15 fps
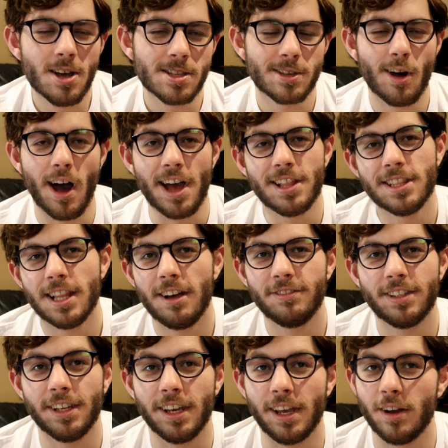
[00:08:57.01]
So I
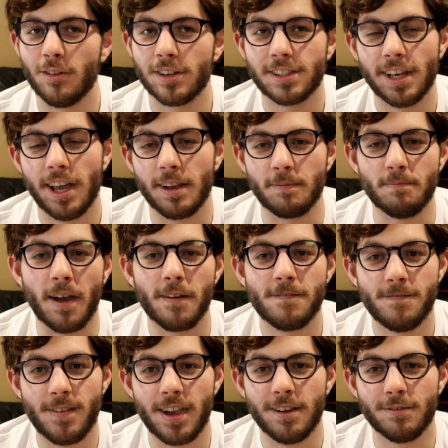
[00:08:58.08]
loved it. It was like my
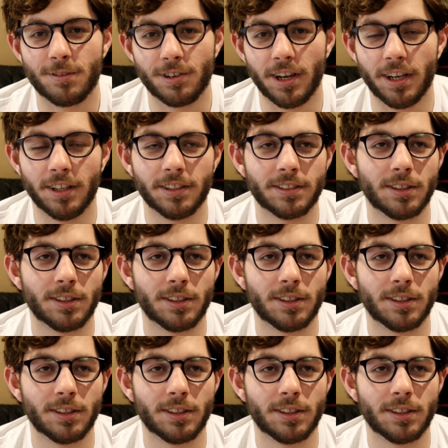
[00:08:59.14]
favorite.